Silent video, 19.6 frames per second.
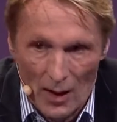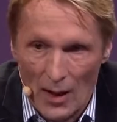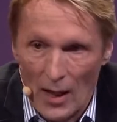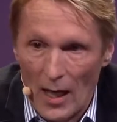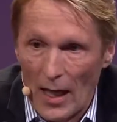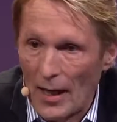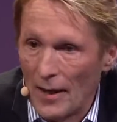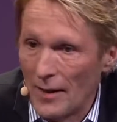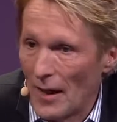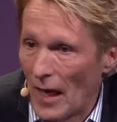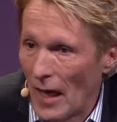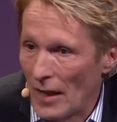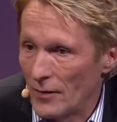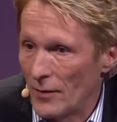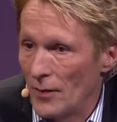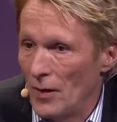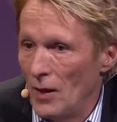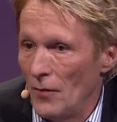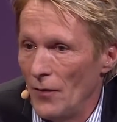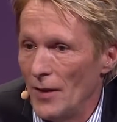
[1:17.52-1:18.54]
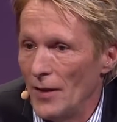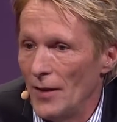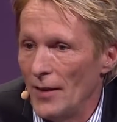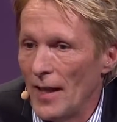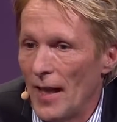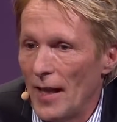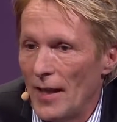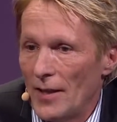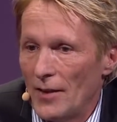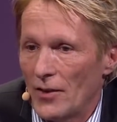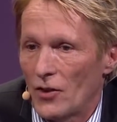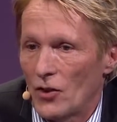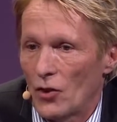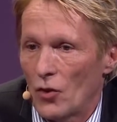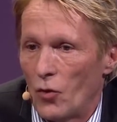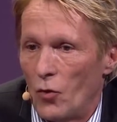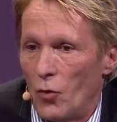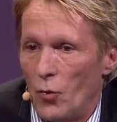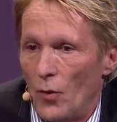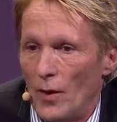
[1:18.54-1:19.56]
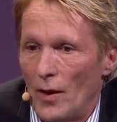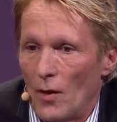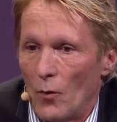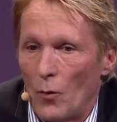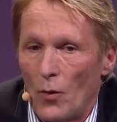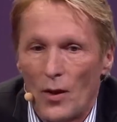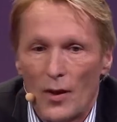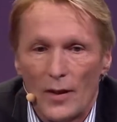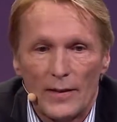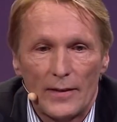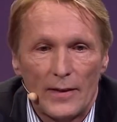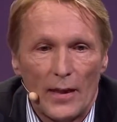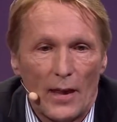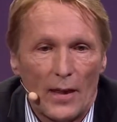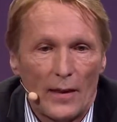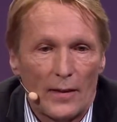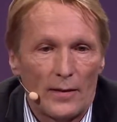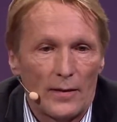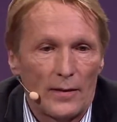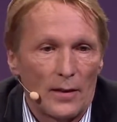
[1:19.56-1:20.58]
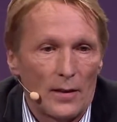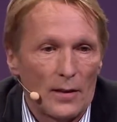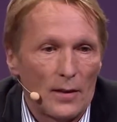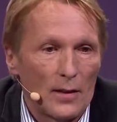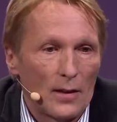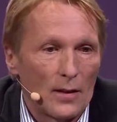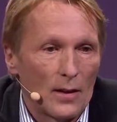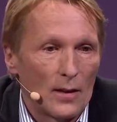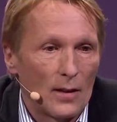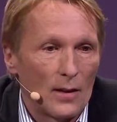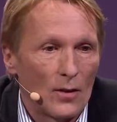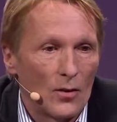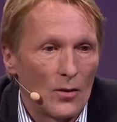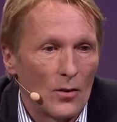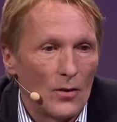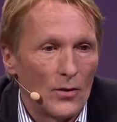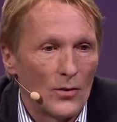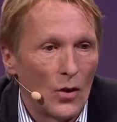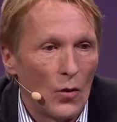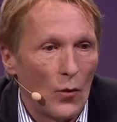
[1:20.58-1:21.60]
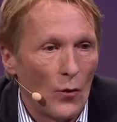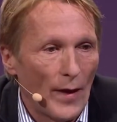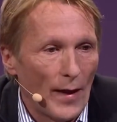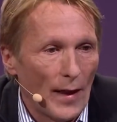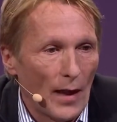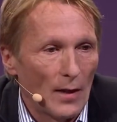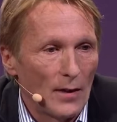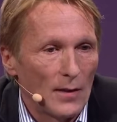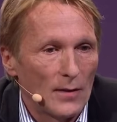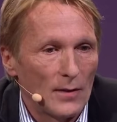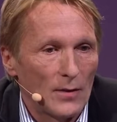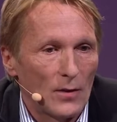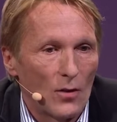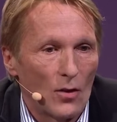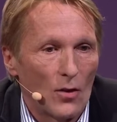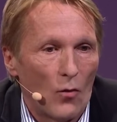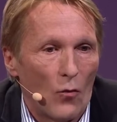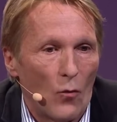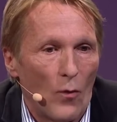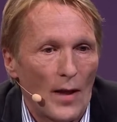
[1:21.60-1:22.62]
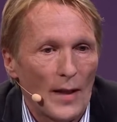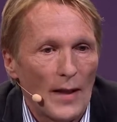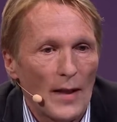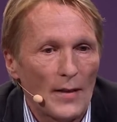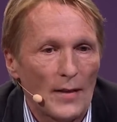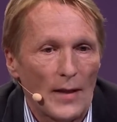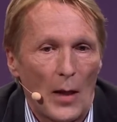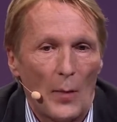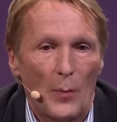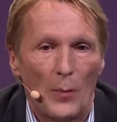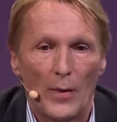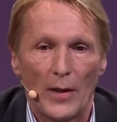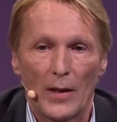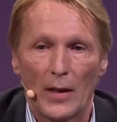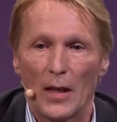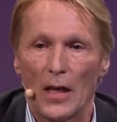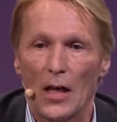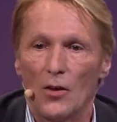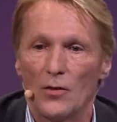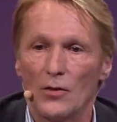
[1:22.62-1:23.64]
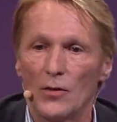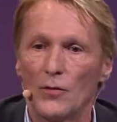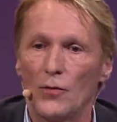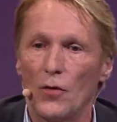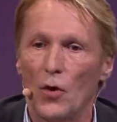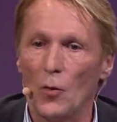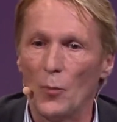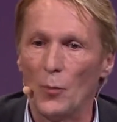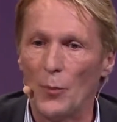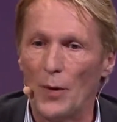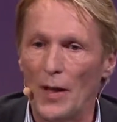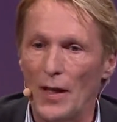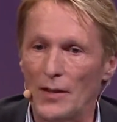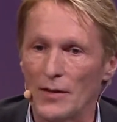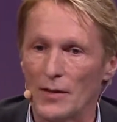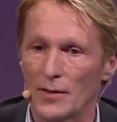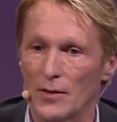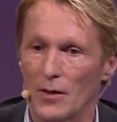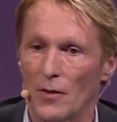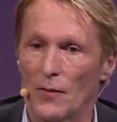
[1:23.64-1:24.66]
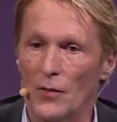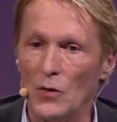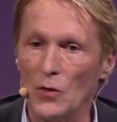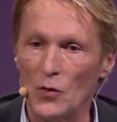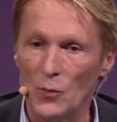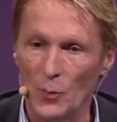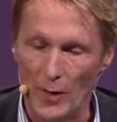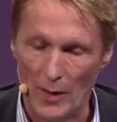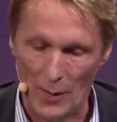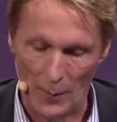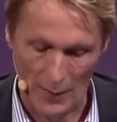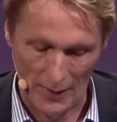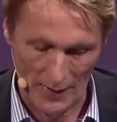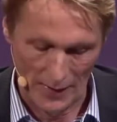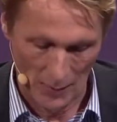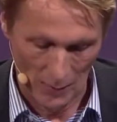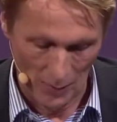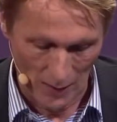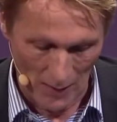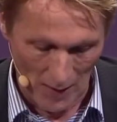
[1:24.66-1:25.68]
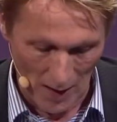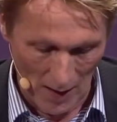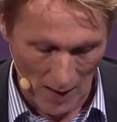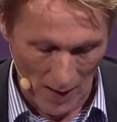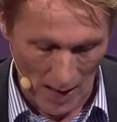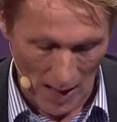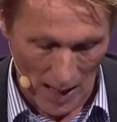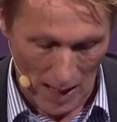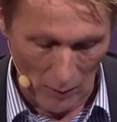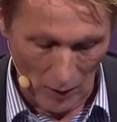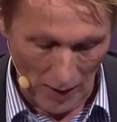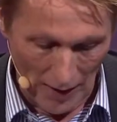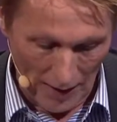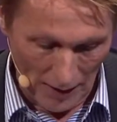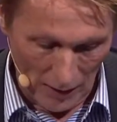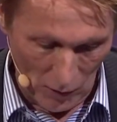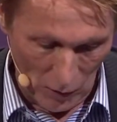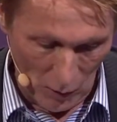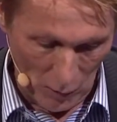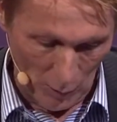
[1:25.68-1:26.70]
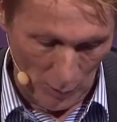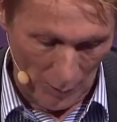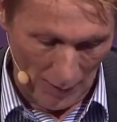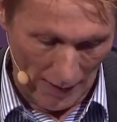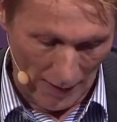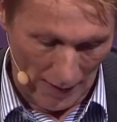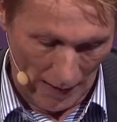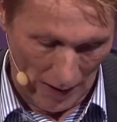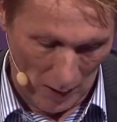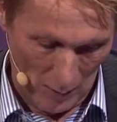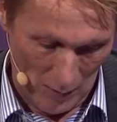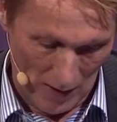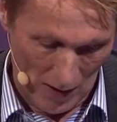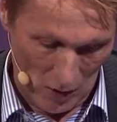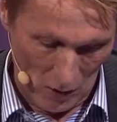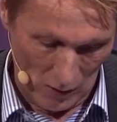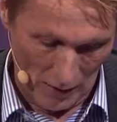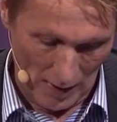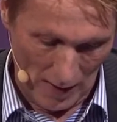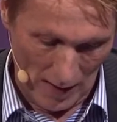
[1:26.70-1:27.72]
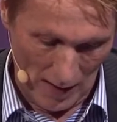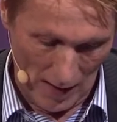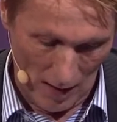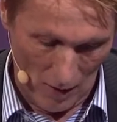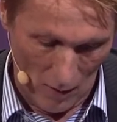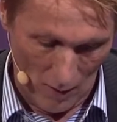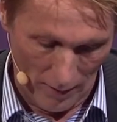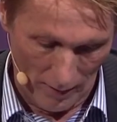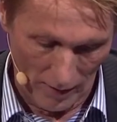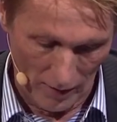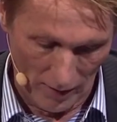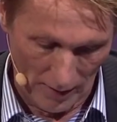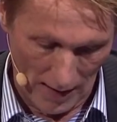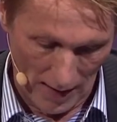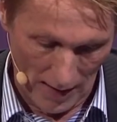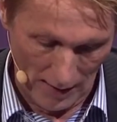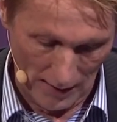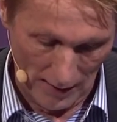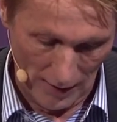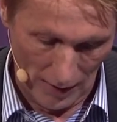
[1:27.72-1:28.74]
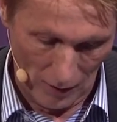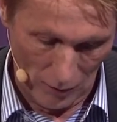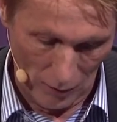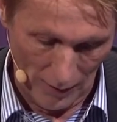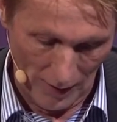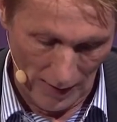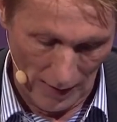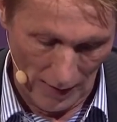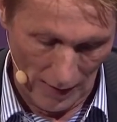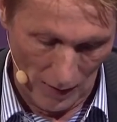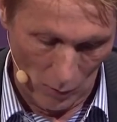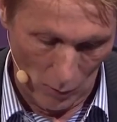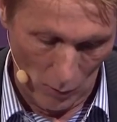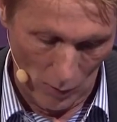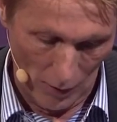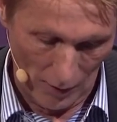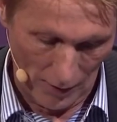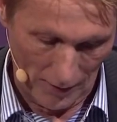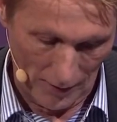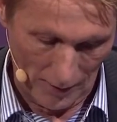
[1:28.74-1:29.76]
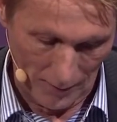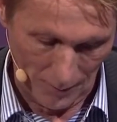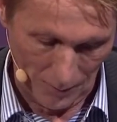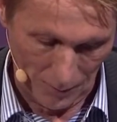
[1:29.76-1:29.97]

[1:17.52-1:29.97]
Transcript: And as we live in an age where words as surveillance or wiretapping are on the front pages of newspapers, I would like to speak about how the Stasi really worked.